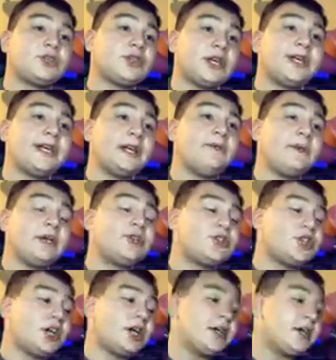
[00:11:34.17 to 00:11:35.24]
I'm gonna try to get a
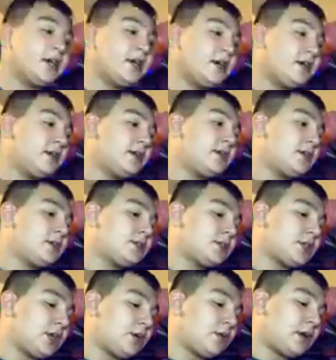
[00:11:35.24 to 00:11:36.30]
big jug,
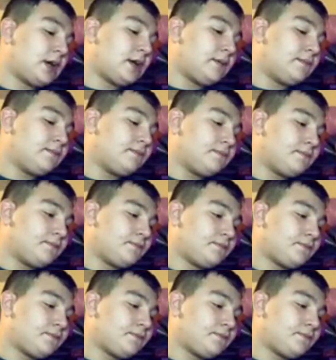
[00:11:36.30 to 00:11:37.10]
so